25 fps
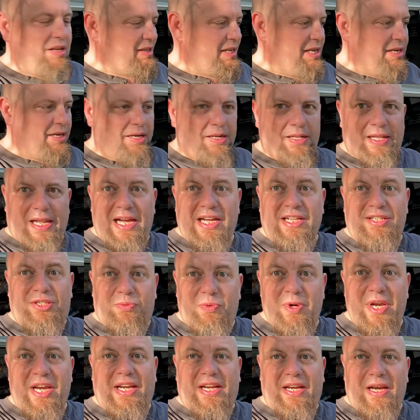Like last
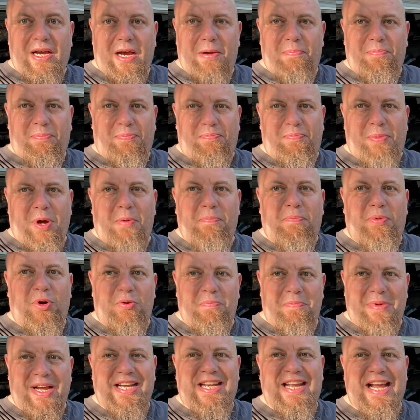week, I about burnt
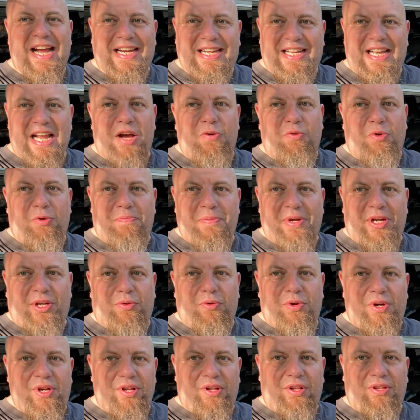my deck down with my
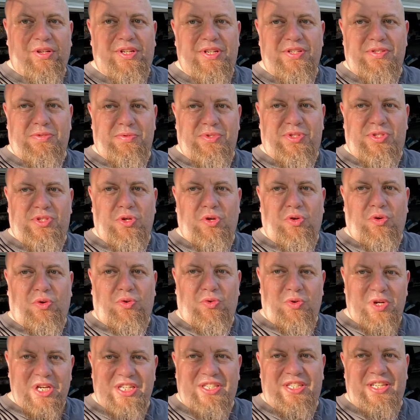grill because it was so
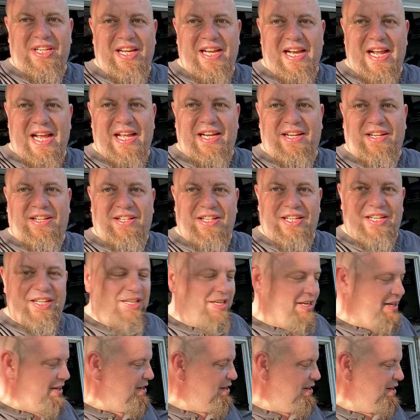greasy and I hadn't cleaned
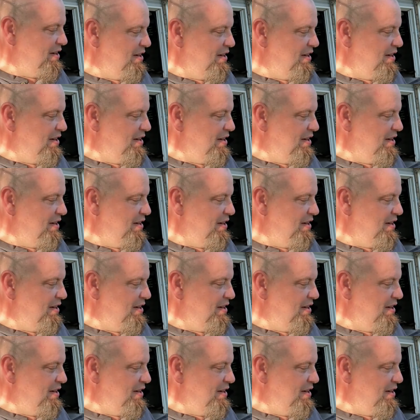it.